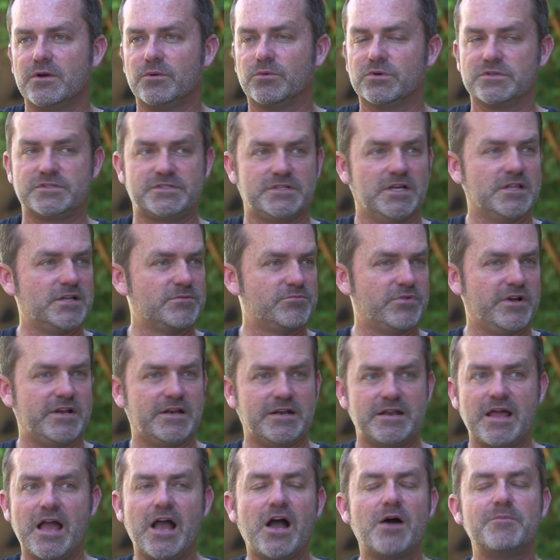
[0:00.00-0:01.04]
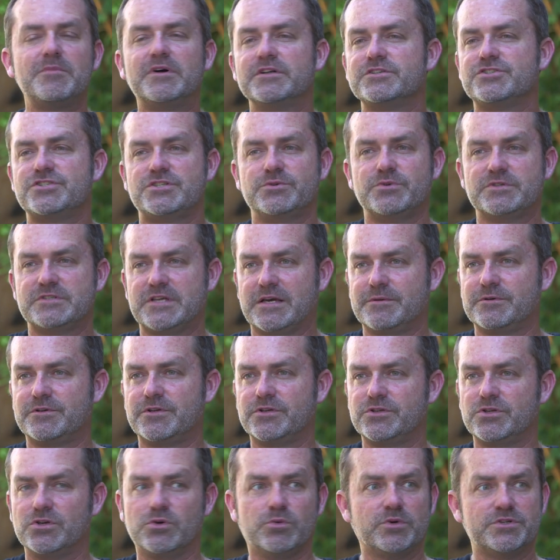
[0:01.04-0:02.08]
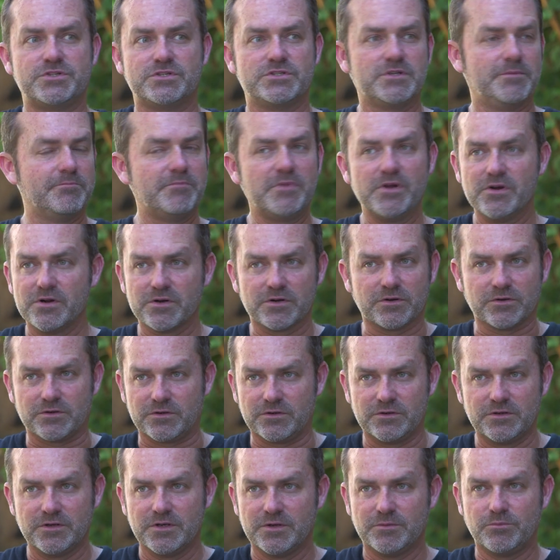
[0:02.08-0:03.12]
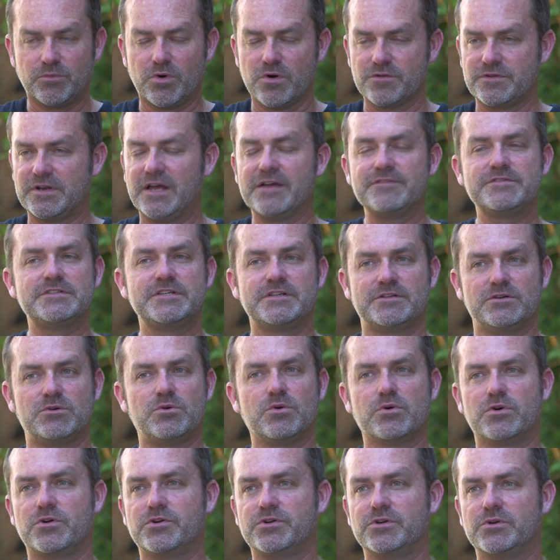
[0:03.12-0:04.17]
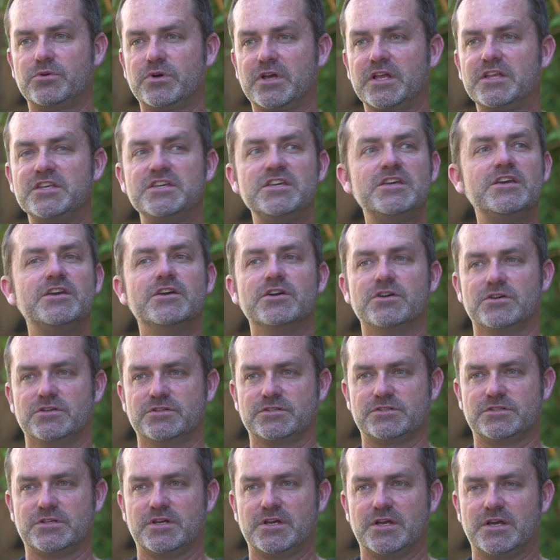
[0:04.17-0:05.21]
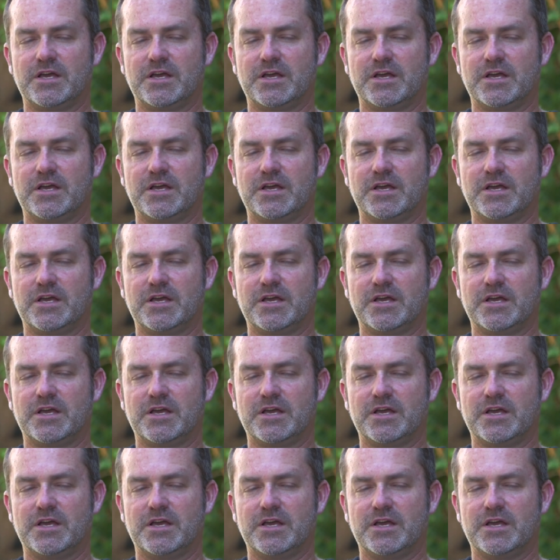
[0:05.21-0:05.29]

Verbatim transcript: We're celebrating how much she was able to do, which is a miracle, more than I've seen a hoarder do in years,